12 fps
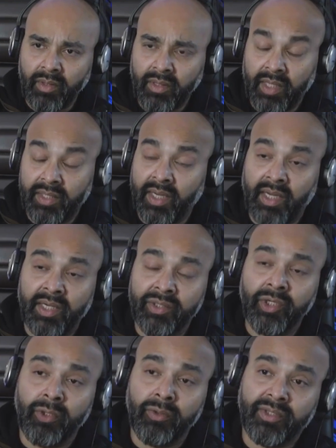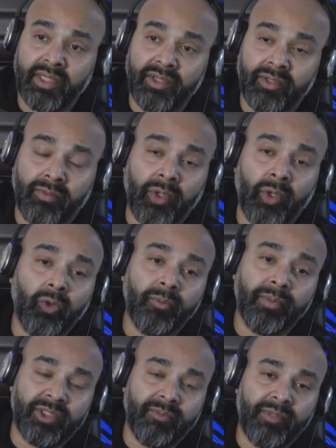And I know that there are a
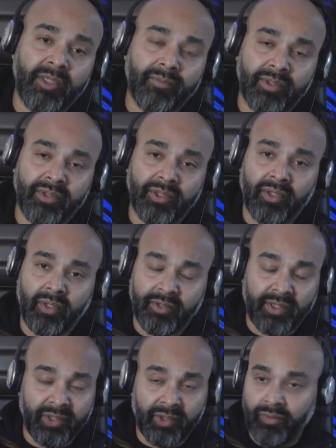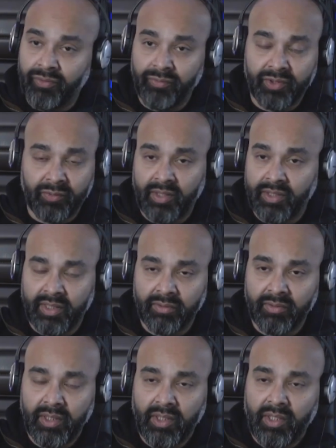whole bunch of people in the Ohana that are going through this right
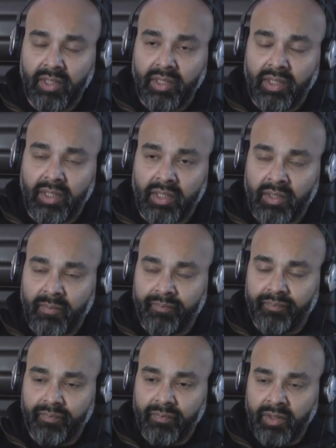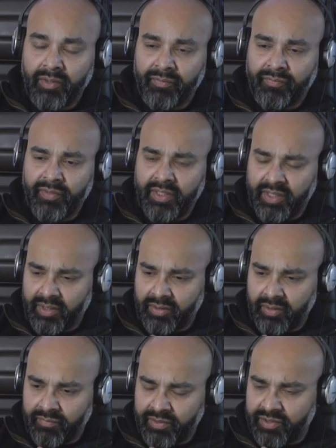now.
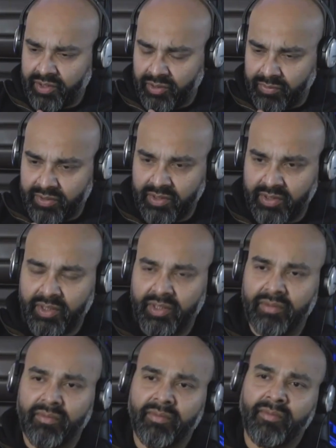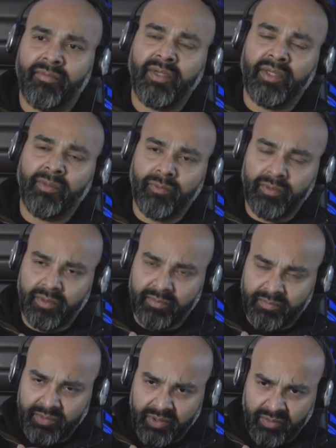Feeling of insecurity, feeling,
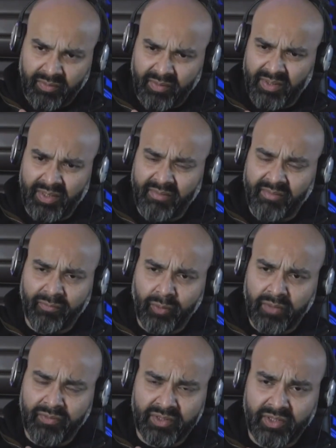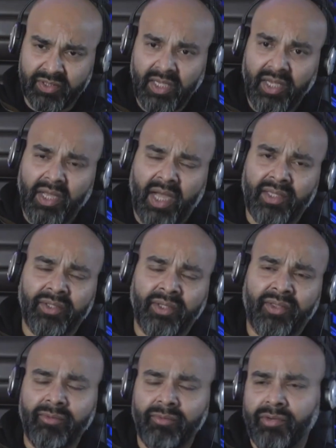level of worthlessness. And
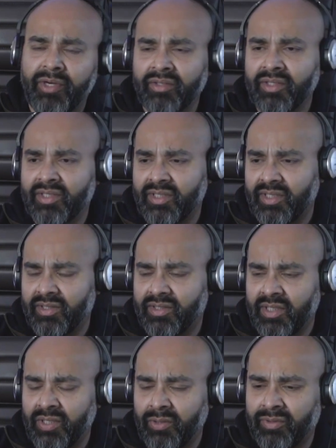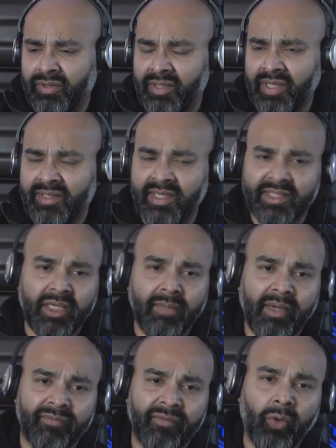the thing with redundancies, they tend to
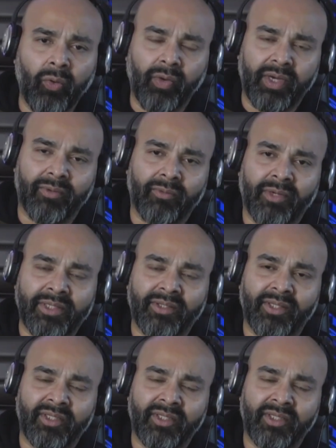come out of nowhere, right?